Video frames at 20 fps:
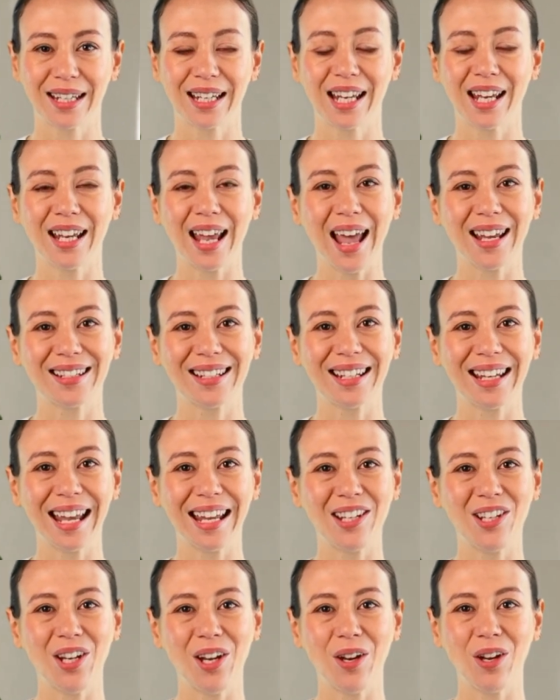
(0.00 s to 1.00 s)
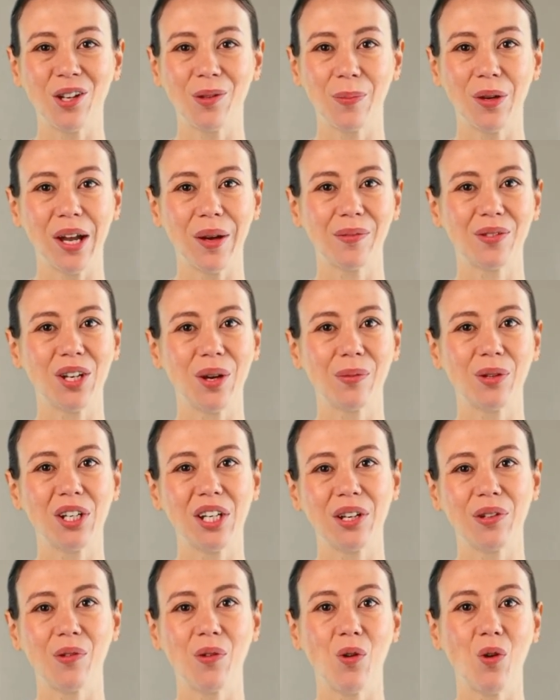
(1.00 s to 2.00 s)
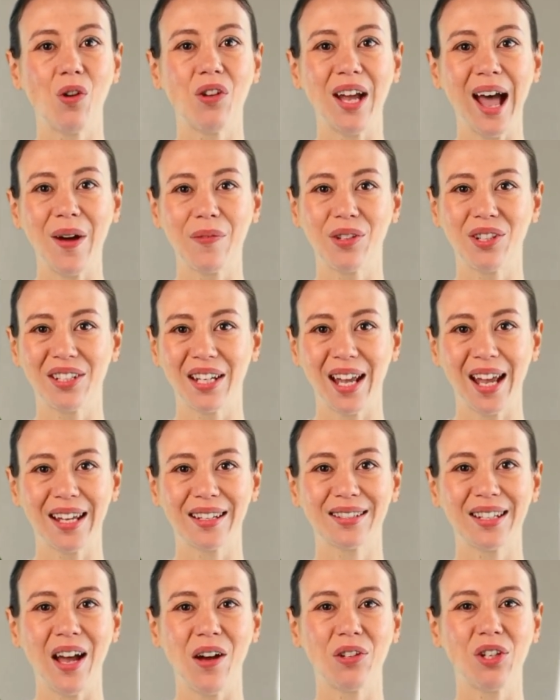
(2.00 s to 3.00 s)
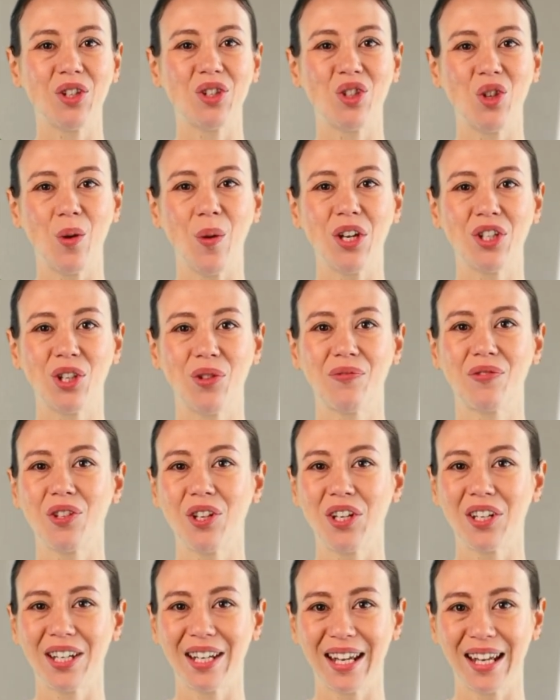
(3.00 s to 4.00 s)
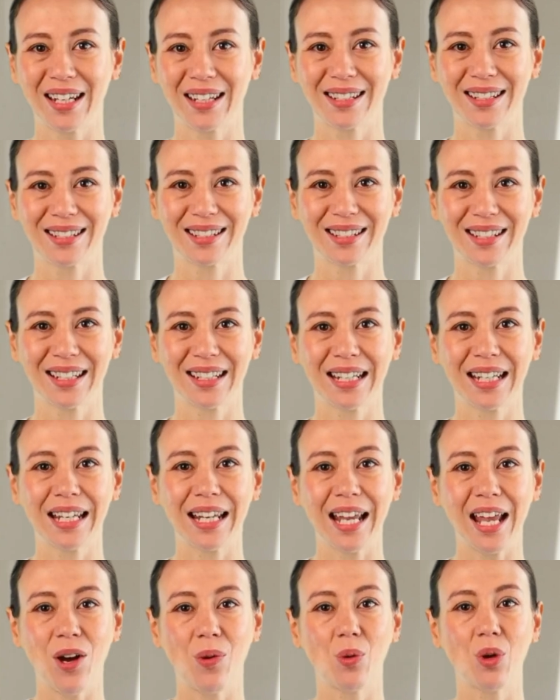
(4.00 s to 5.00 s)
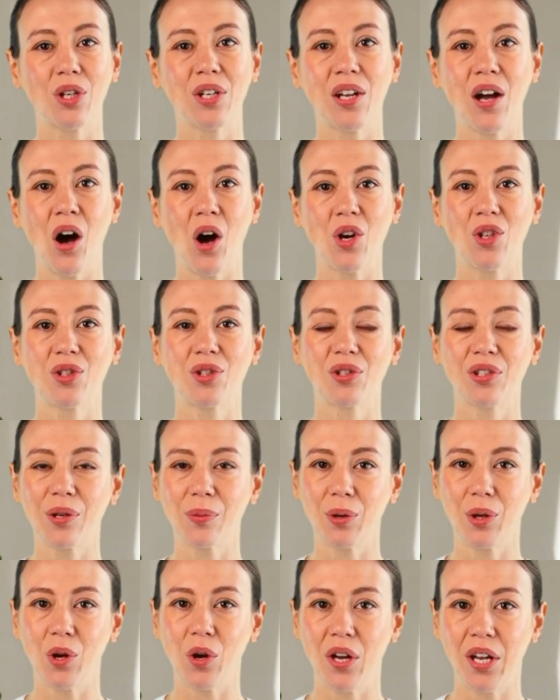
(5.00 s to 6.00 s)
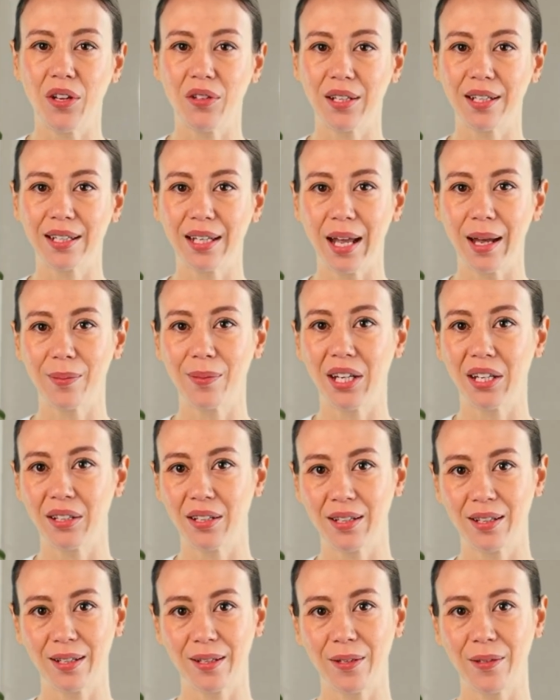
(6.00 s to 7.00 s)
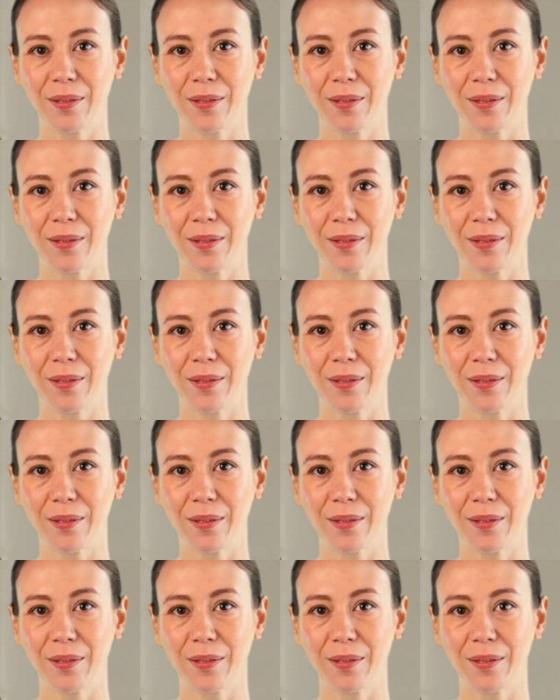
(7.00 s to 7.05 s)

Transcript: That's a nice used BMW or amortized college tuition for your kids. It wouldn't cost your employer a dime either.